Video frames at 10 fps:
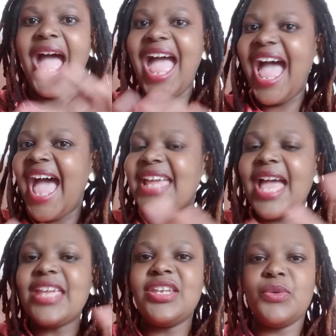I, I,
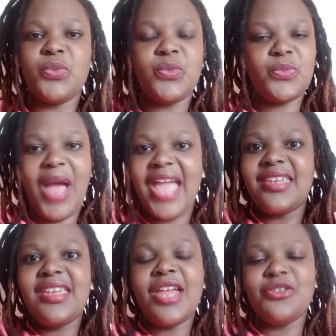I, I
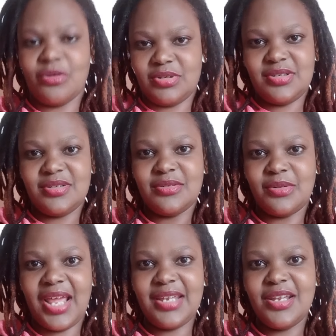cannot,
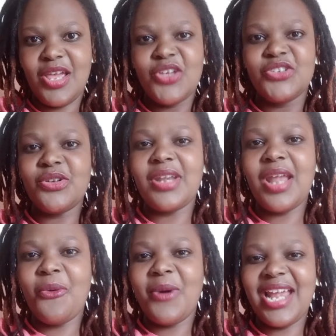right? So
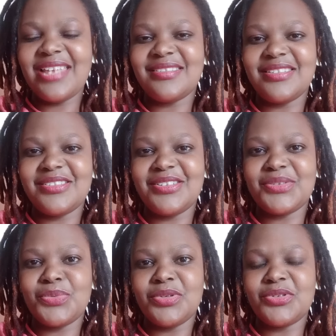now what
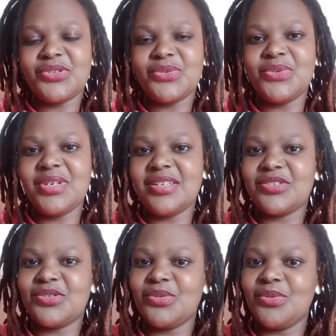ancestors will do is
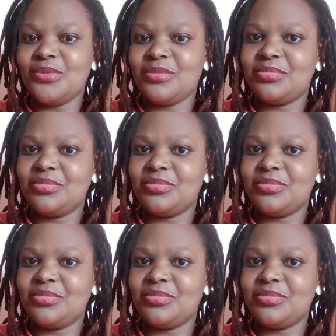to